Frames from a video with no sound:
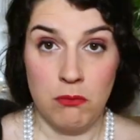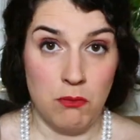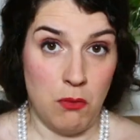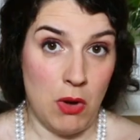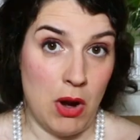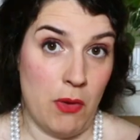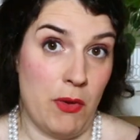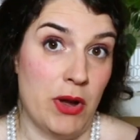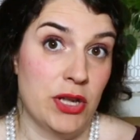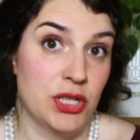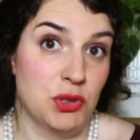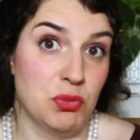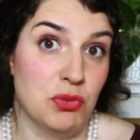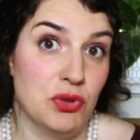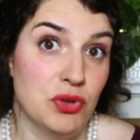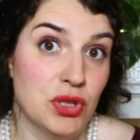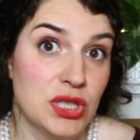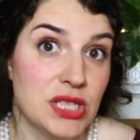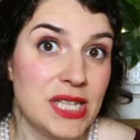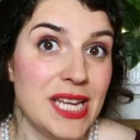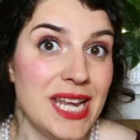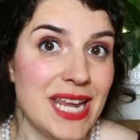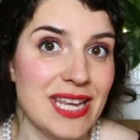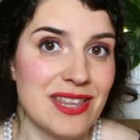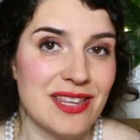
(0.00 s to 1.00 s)
well, as we'll
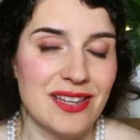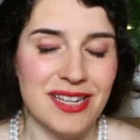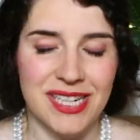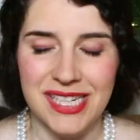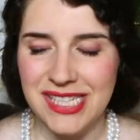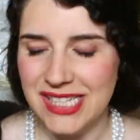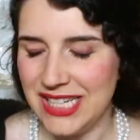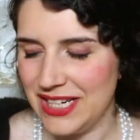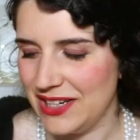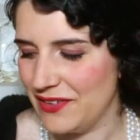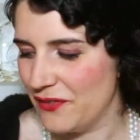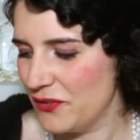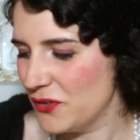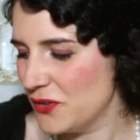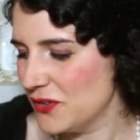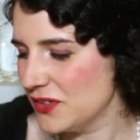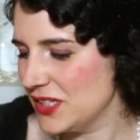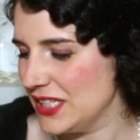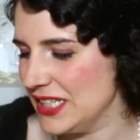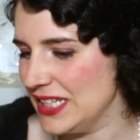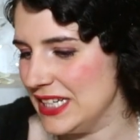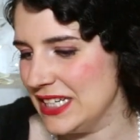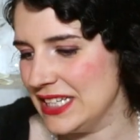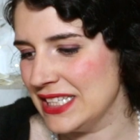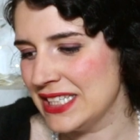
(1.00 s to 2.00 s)
see in the
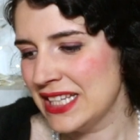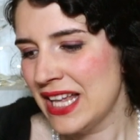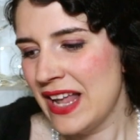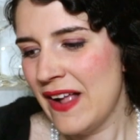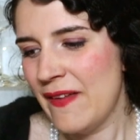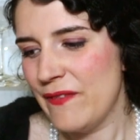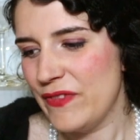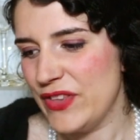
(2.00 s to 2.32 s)
1940s,